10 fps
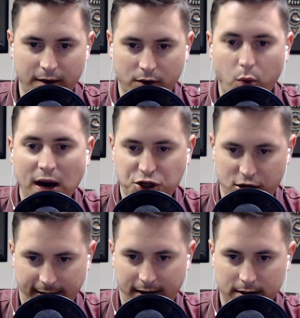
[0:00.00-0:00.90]

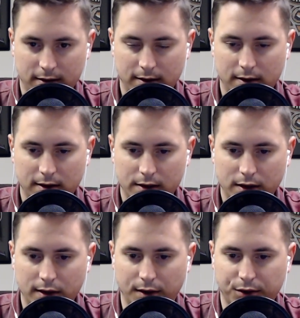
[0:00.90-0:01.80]
questioning.
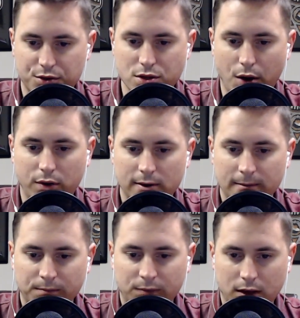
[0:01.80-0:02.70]
You know, there's no
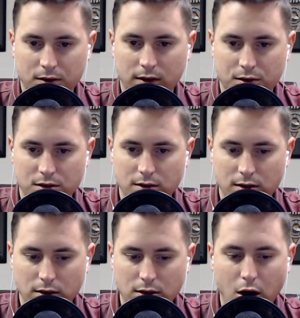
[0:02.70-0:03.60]
there, there's
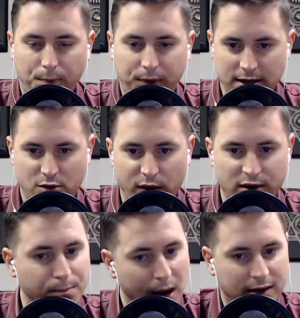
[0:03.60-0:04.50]
no place where
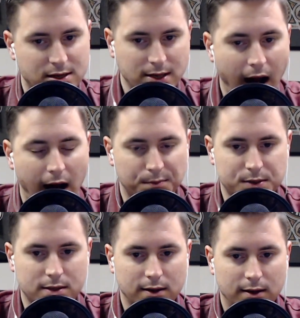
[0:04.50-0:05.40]
the buck
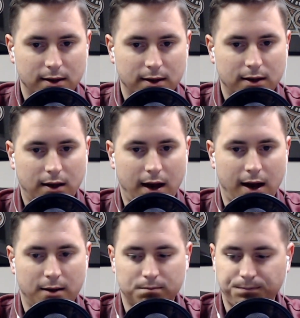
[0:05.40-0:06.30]
stops.
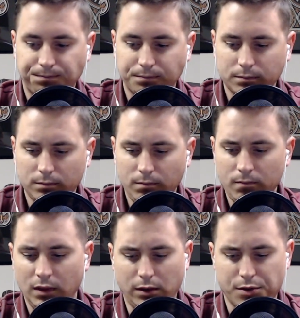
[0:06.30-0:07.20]
Um,
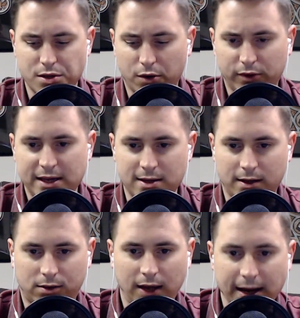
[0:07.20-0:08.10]
there's no reason
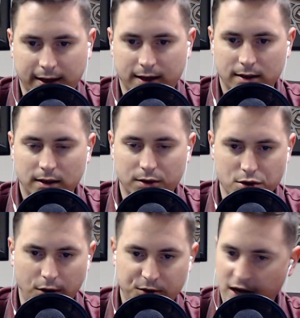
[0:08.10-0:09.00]
to think. There's
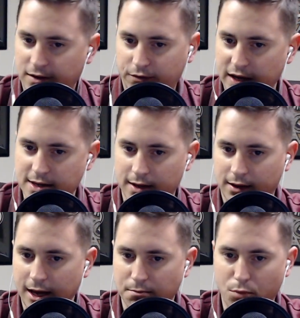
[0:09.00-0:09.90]
no objective reason to
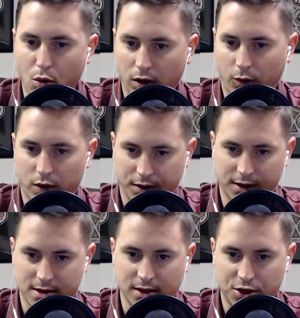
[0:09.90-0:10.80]
think moral worth
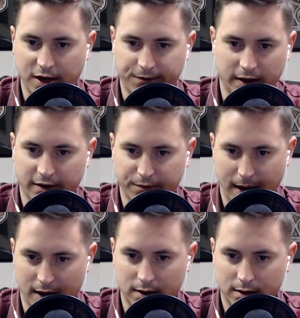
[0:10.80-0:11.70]
is the chief end of
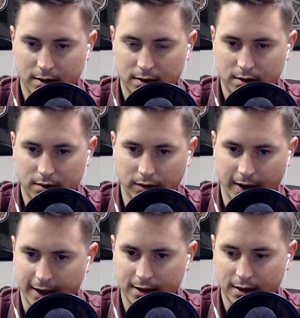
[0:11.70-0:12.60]
man,
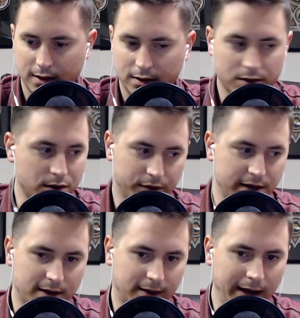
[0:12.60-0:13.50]
right? There's no
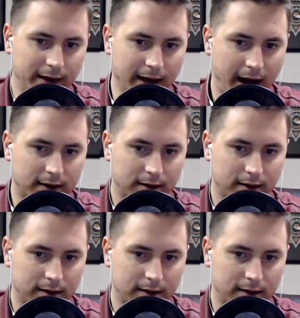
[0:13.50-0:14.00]
reason to think that.